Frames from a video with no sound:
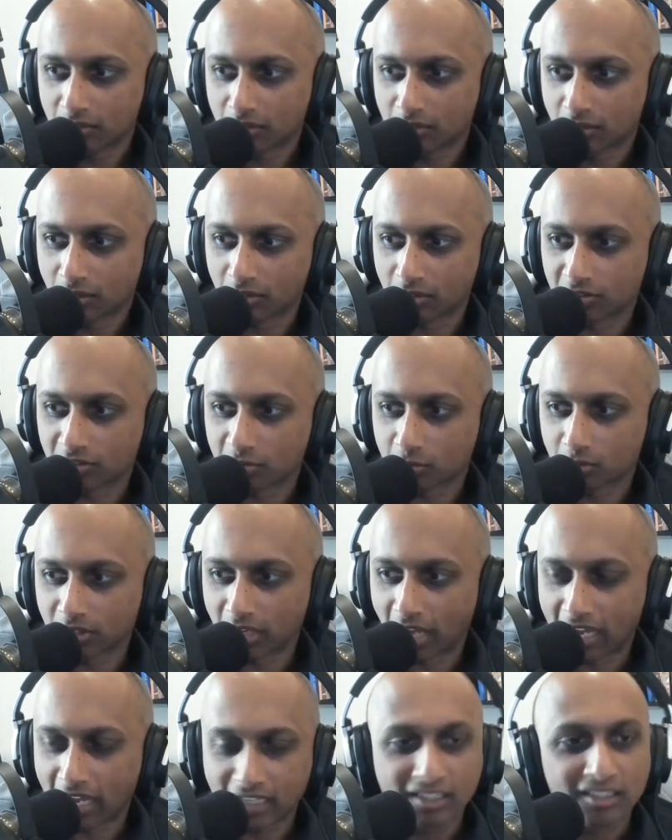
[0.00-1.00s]
goes to an
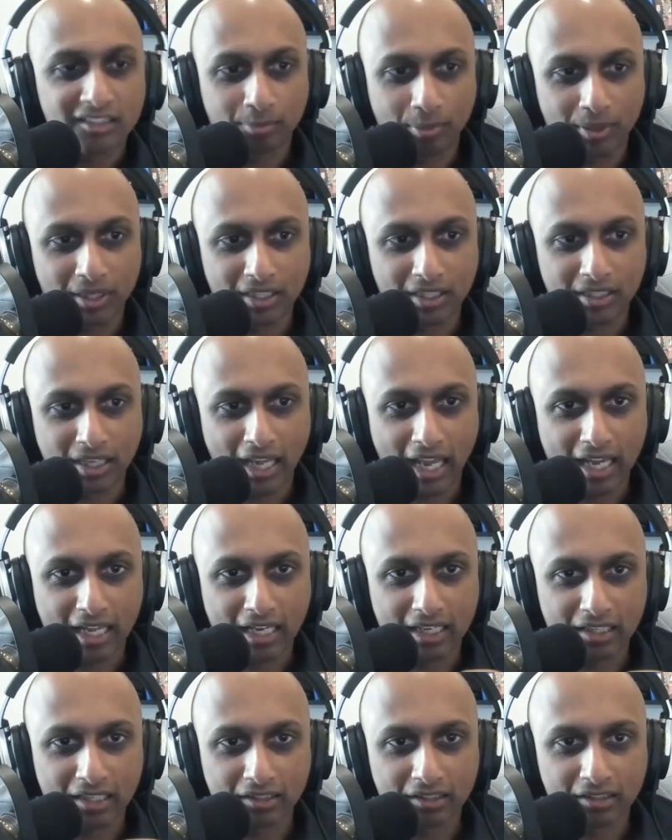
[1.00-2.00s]
ASP
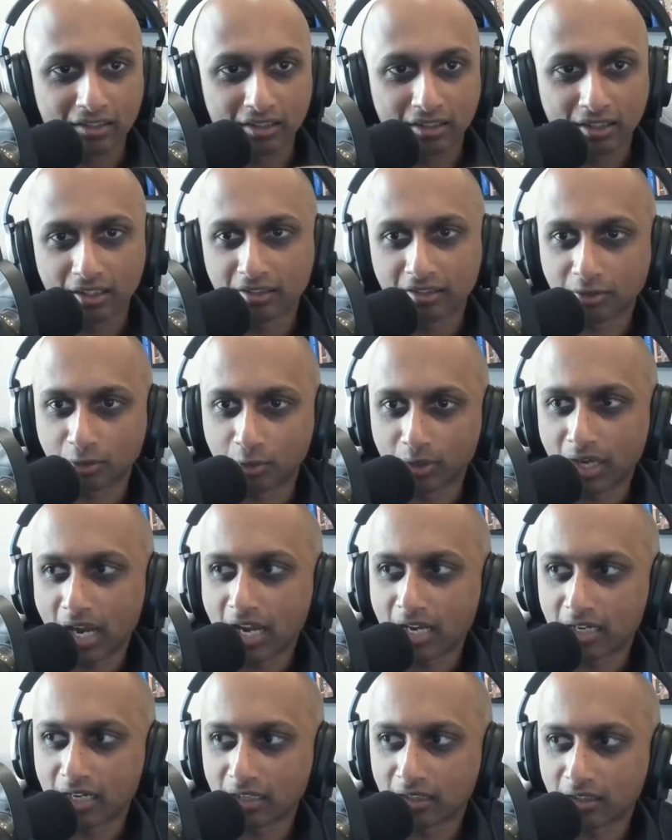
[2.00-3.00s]
and he's
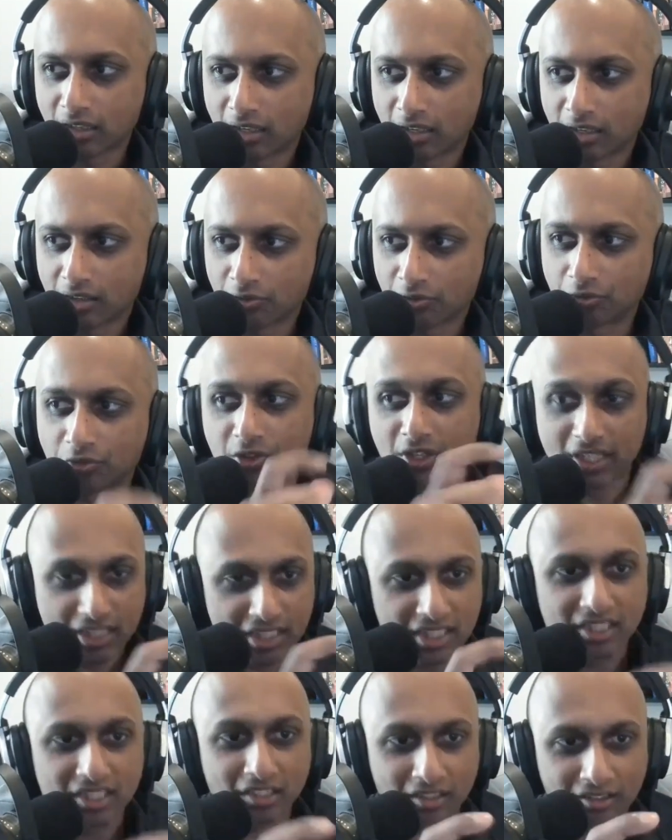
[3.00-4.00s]
creating
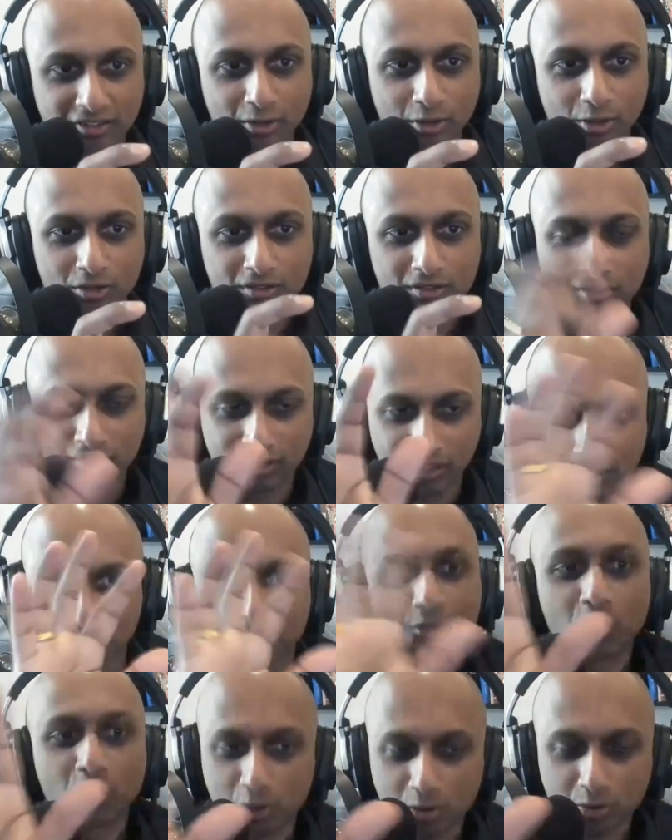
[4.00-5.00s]
vTXOs, like
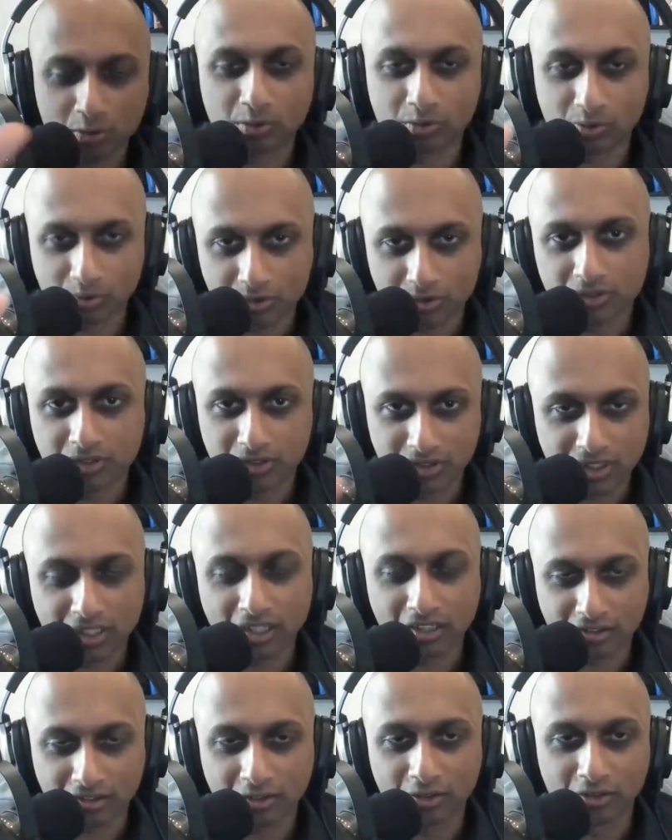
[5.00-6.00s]
virtual
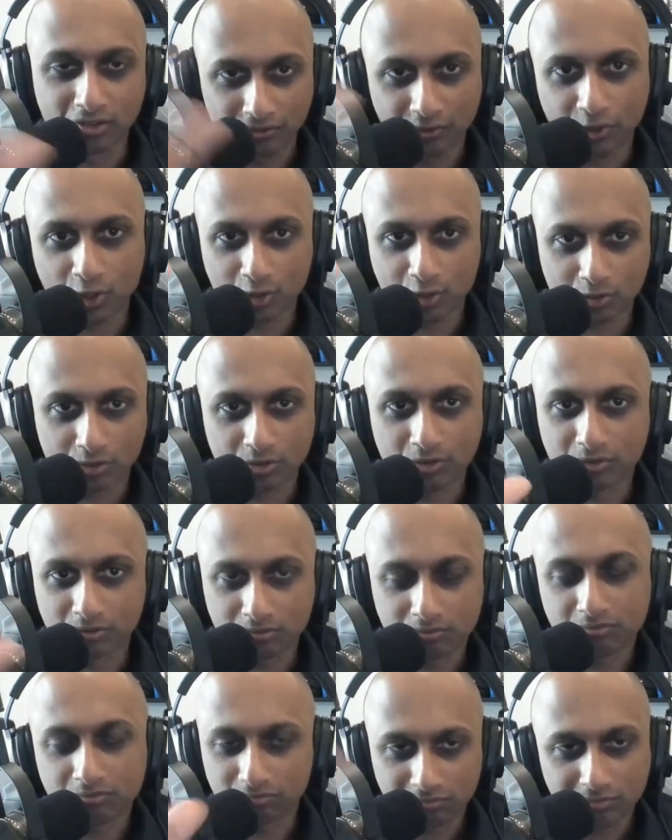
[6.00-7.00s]
TXOs, virtual
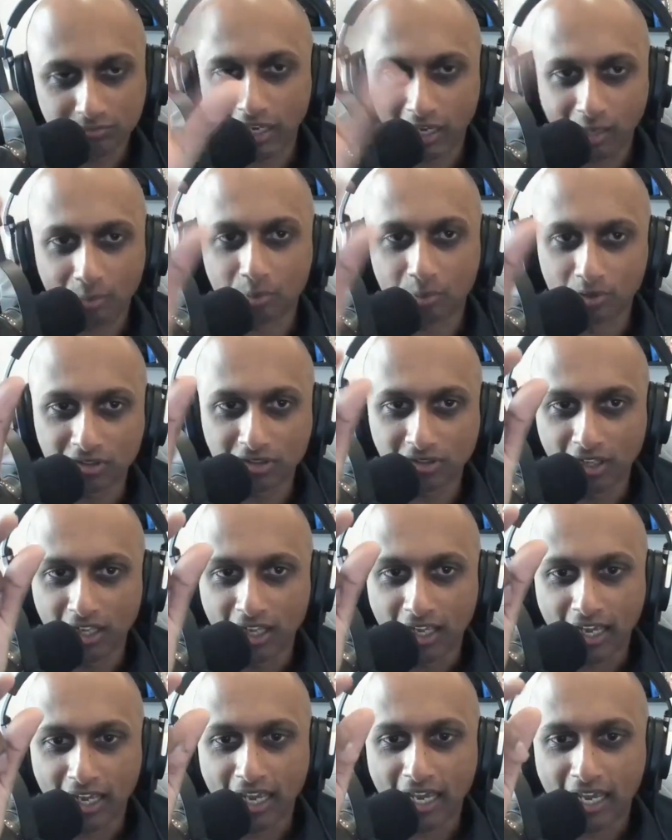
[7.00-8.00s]
outputs,
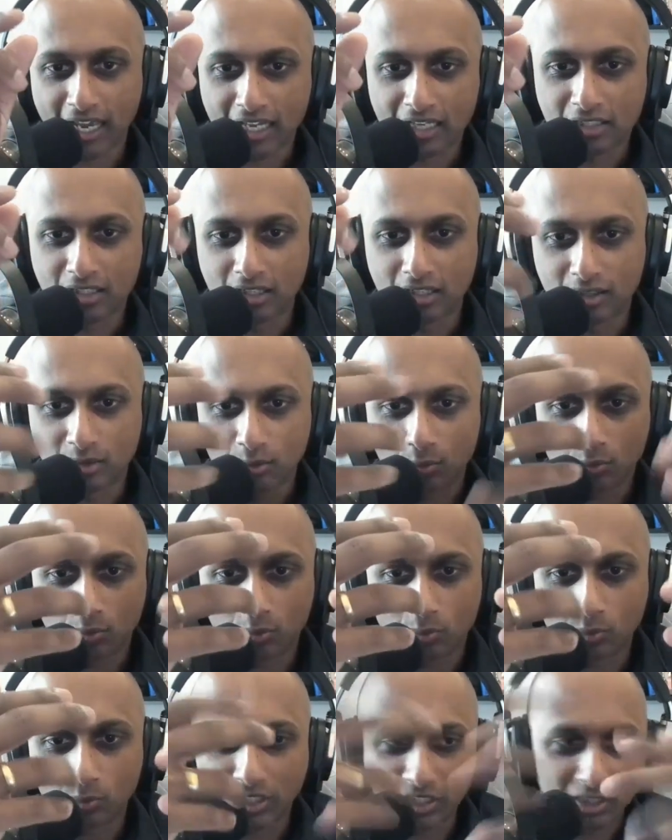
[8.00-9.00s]
and
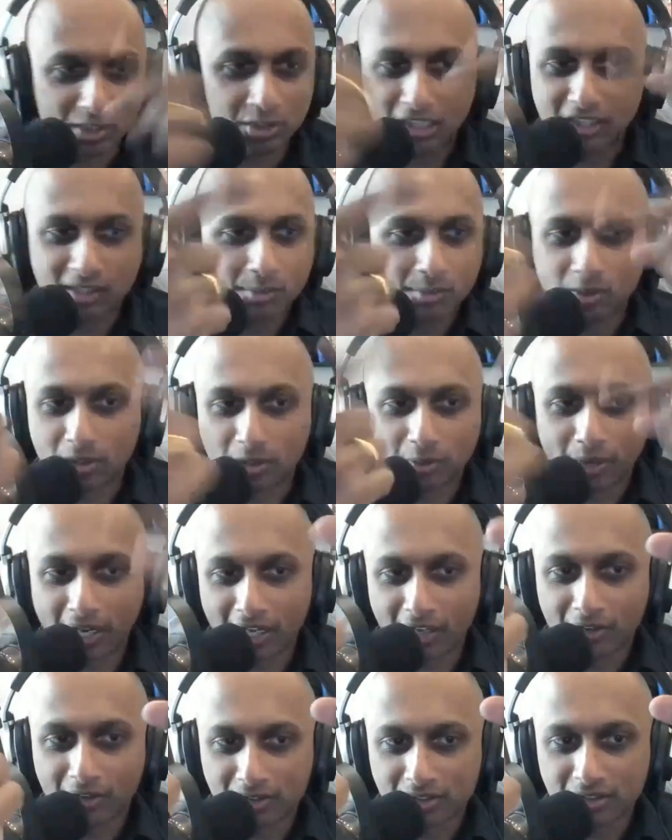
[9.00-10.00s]
we can trade them all
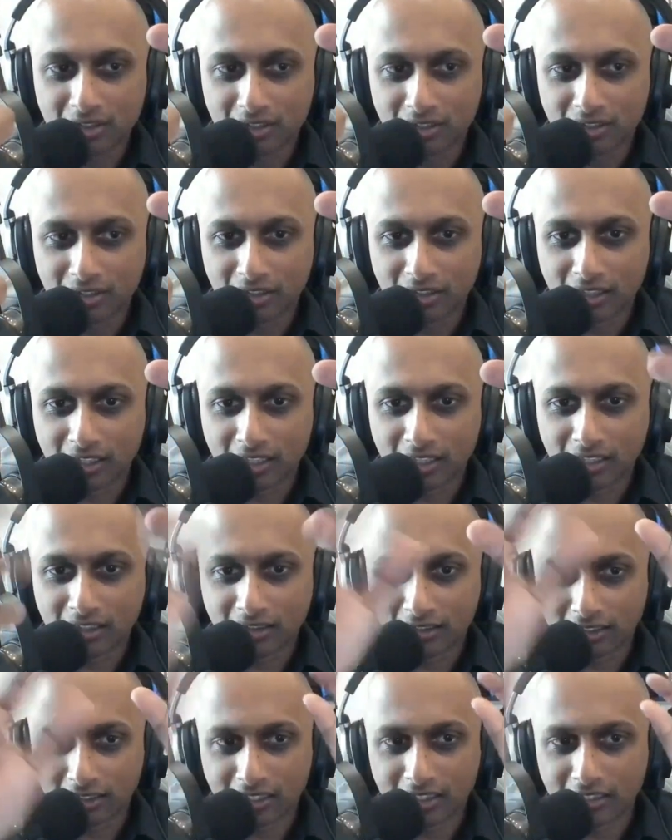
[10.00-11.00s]
around
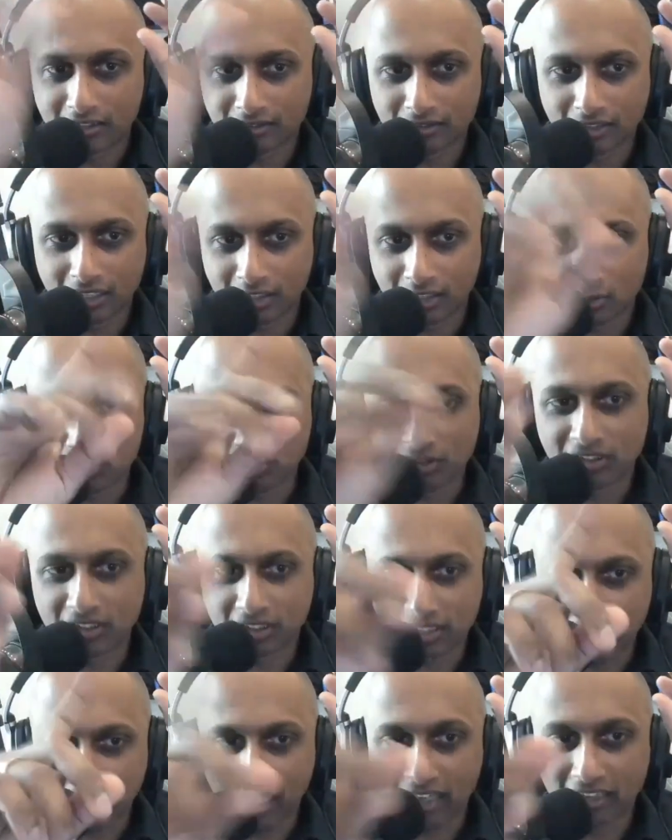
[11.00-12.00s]
in
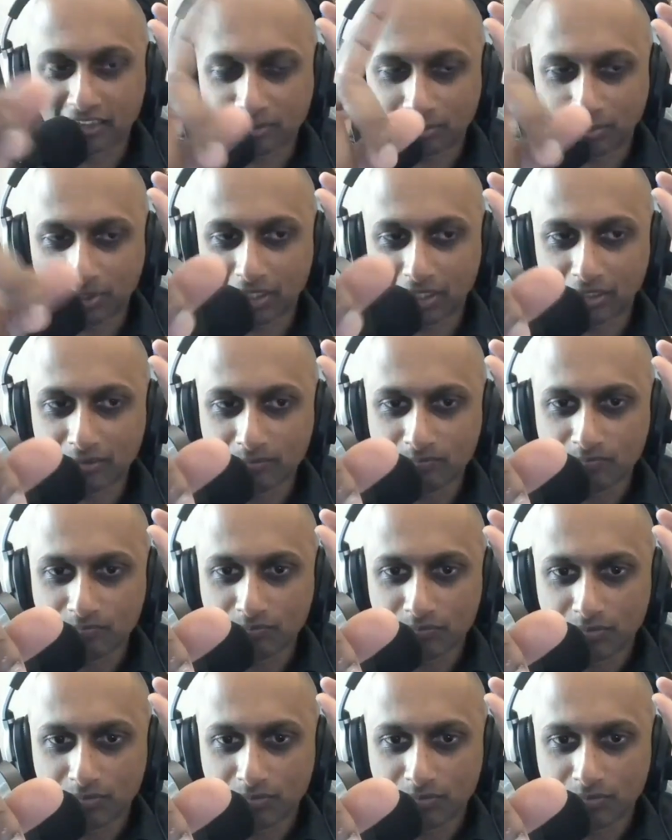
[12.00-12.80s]
using the ASP.